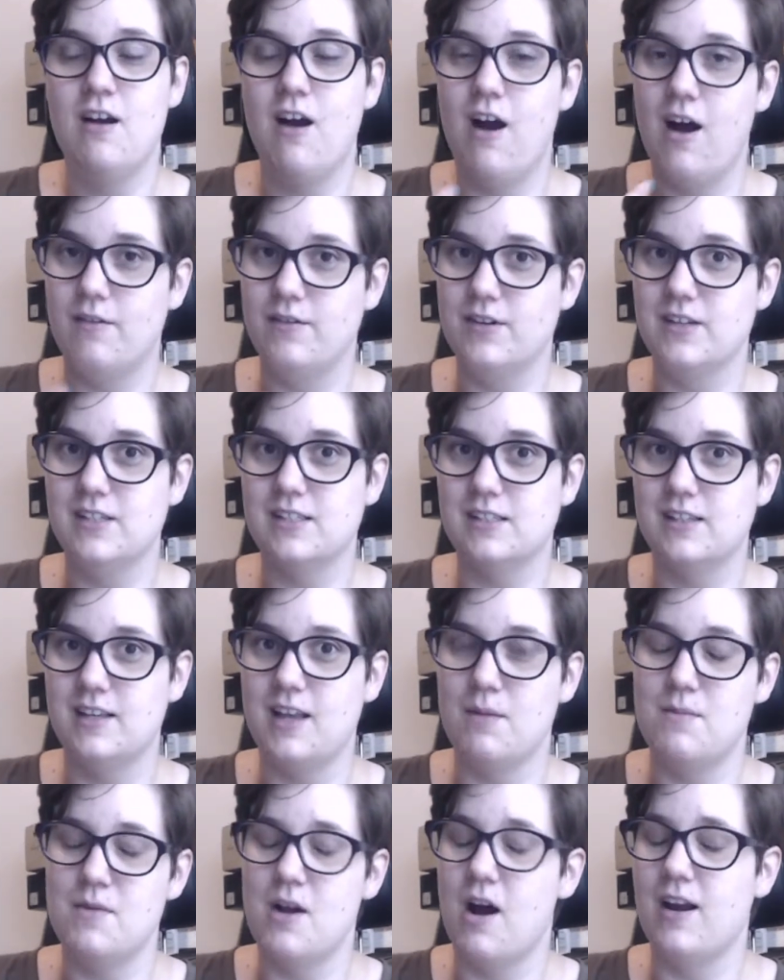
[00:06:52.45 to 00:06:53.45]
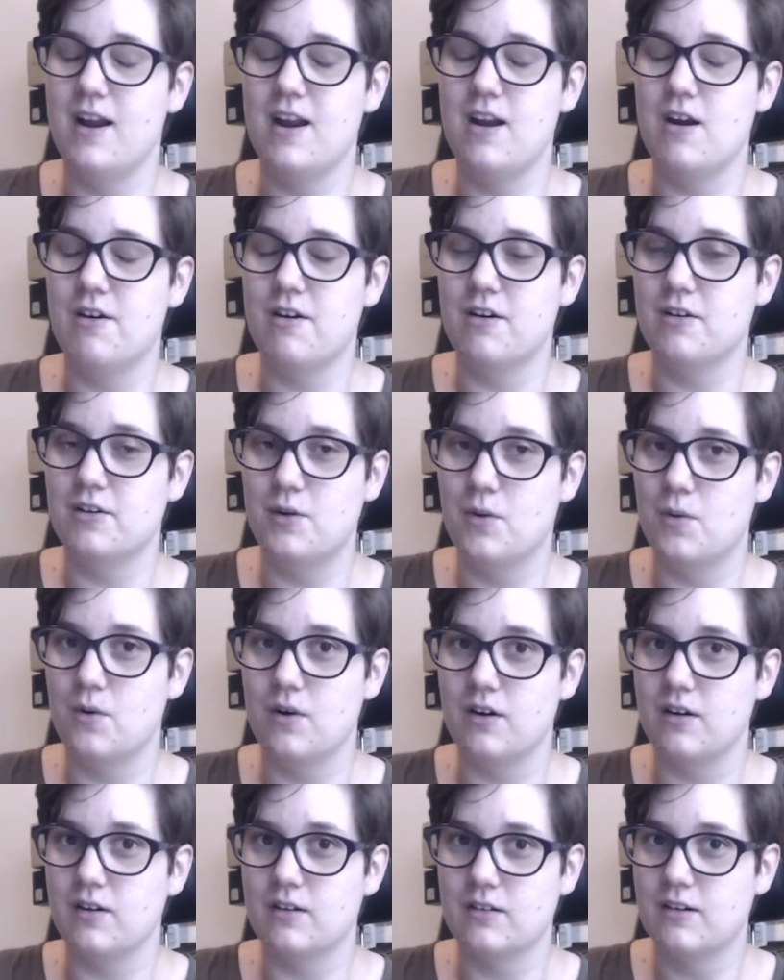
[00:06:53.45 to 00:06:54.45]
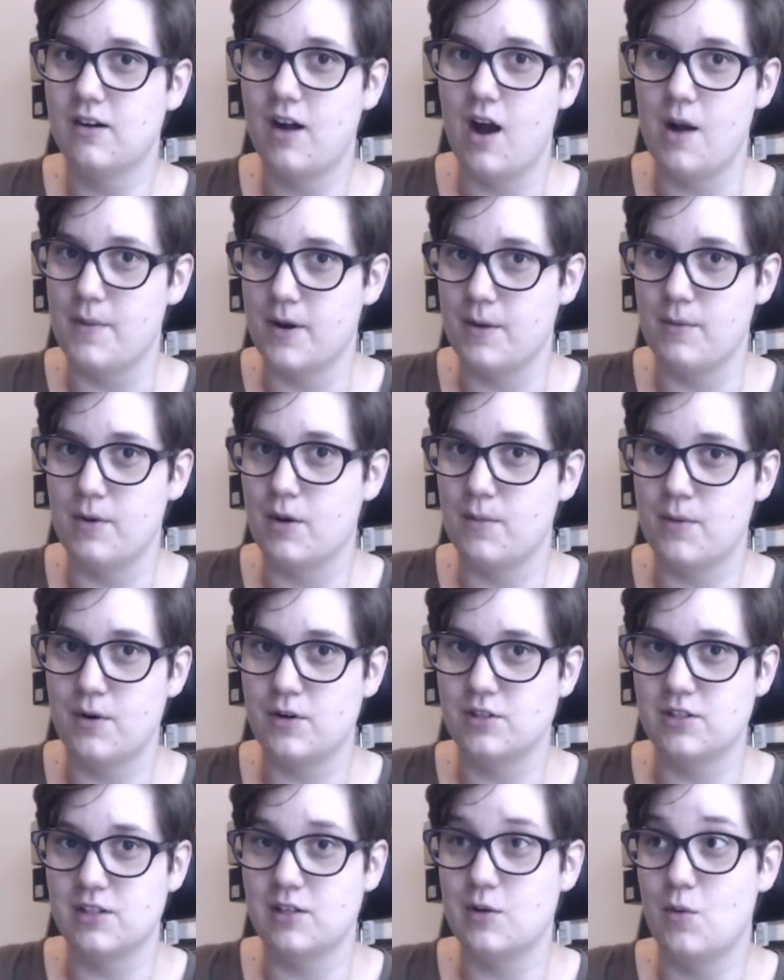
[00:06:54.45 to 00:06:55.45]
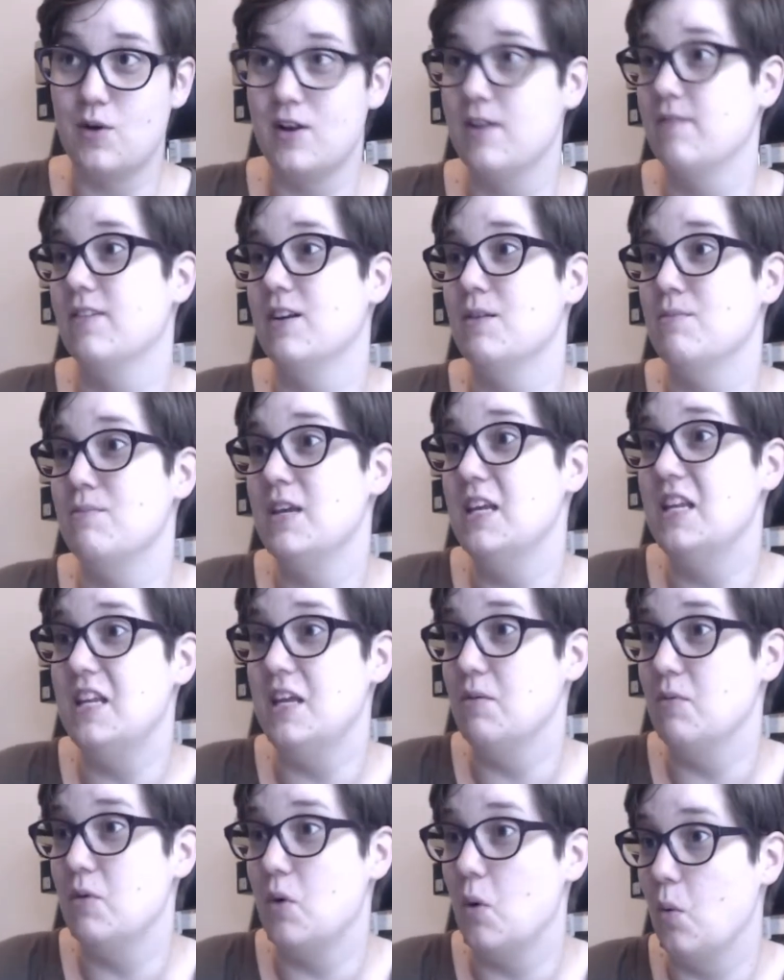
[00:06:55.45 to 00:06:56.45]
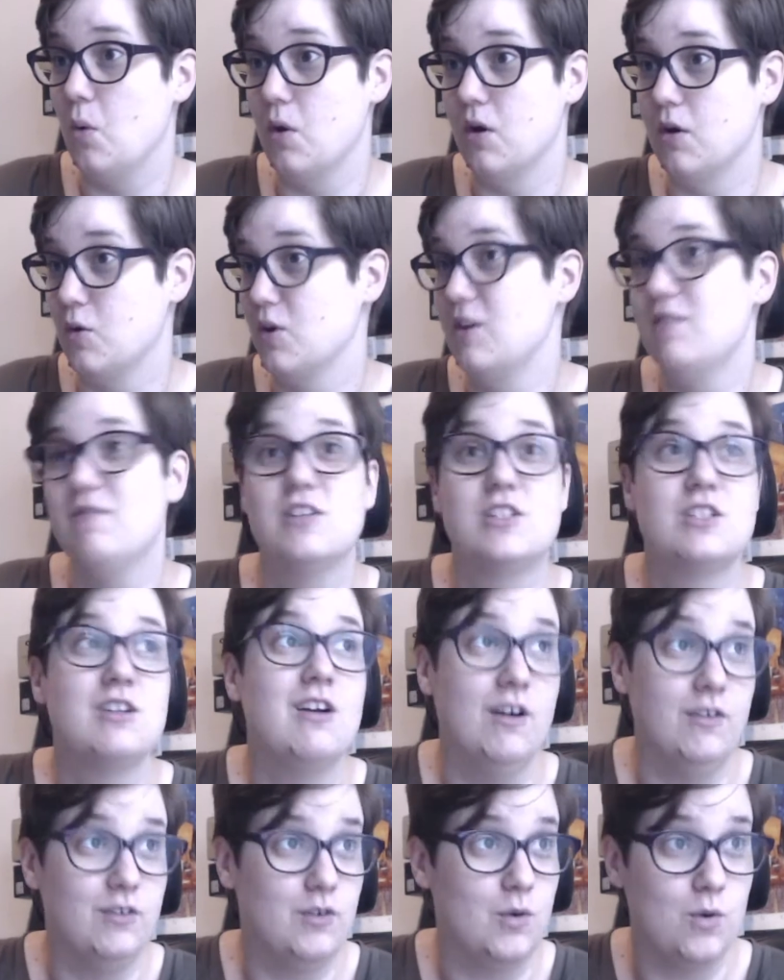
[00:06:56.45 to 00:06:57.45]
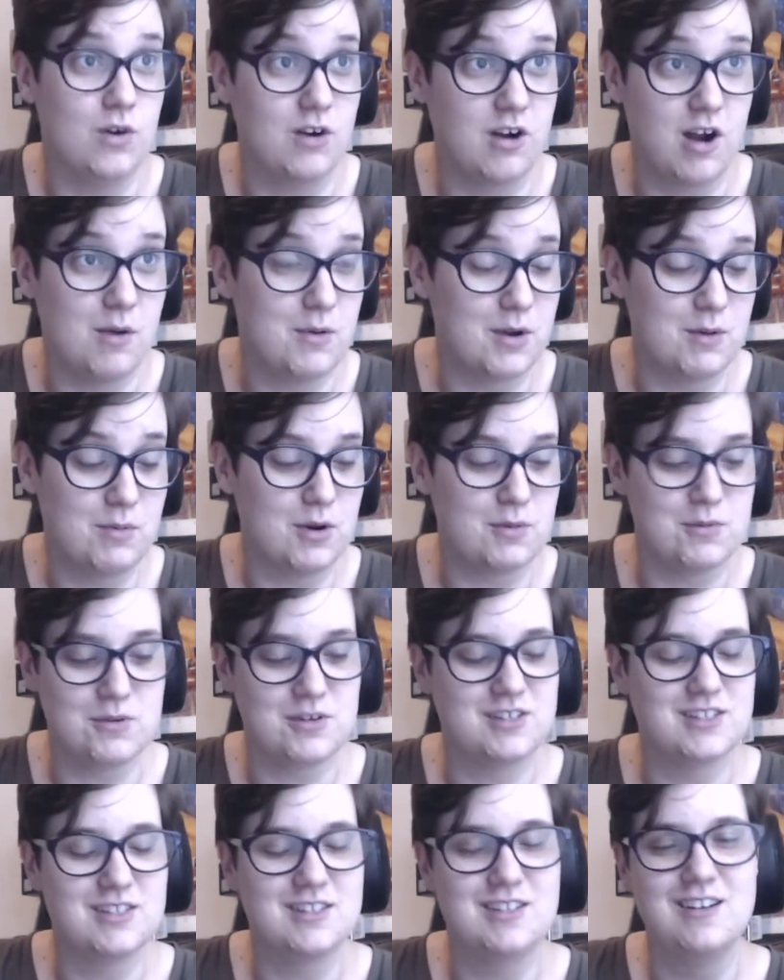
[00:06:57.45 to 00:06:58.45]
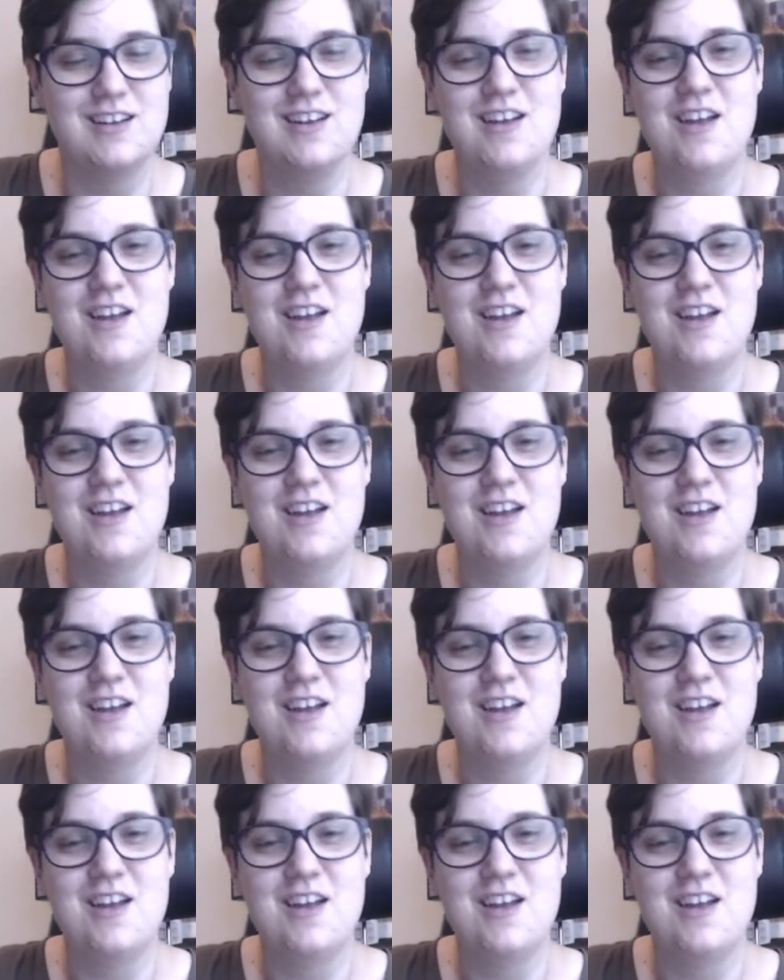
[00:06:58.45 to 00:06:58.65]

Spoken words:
Obviously, I'm not a hardcore comic book person, or even a medium core, or even a softcore comic book person.